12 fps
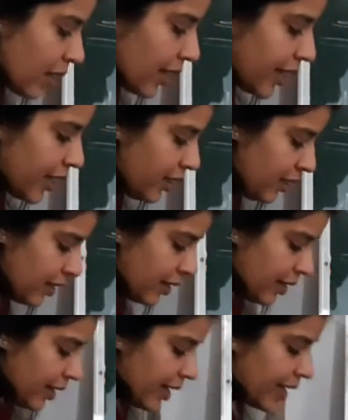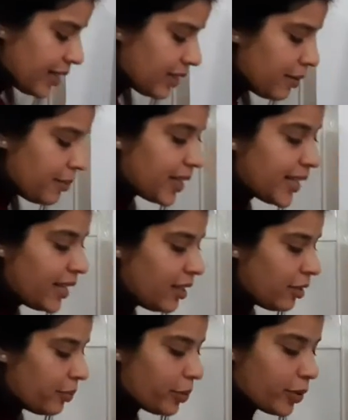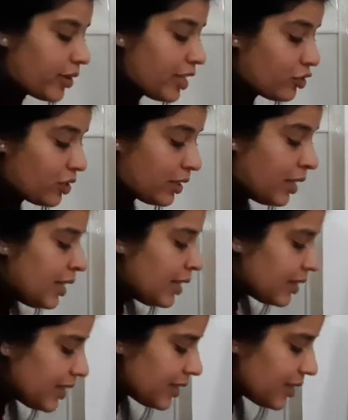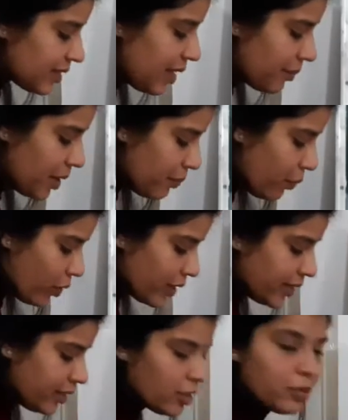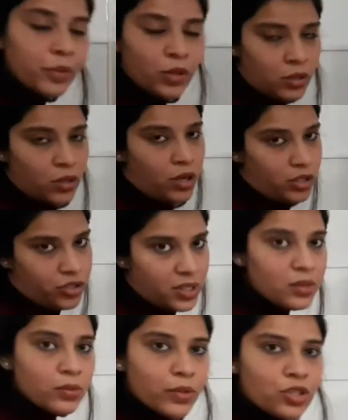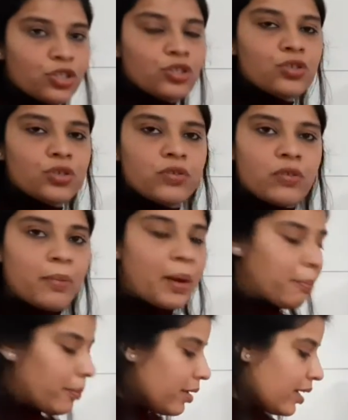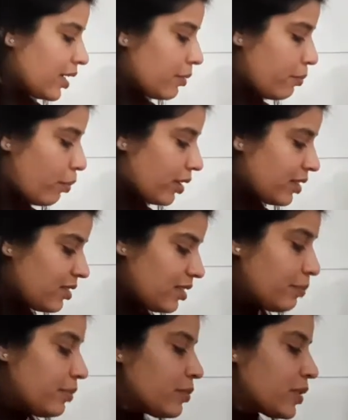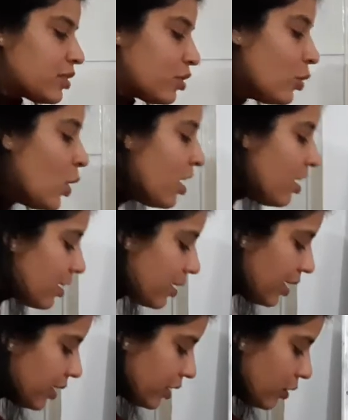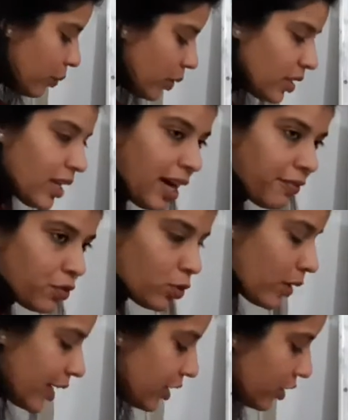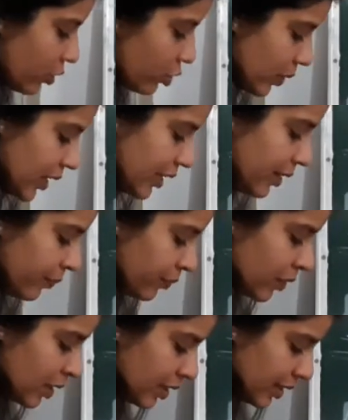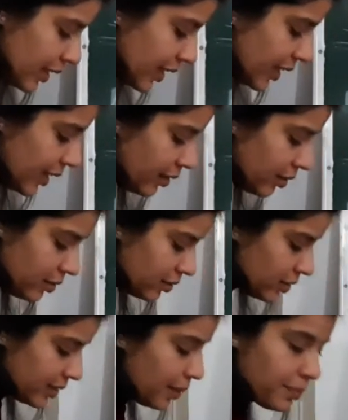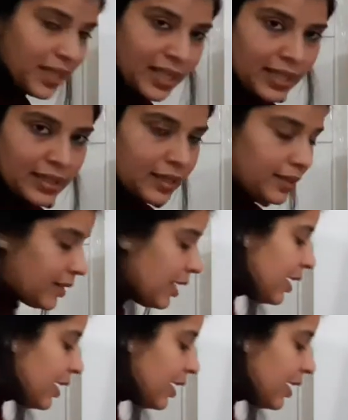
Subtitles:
in arithmetic progression. These are some important terminologies which you should remember, and important symbols, because you won't have to write usually D, something like this.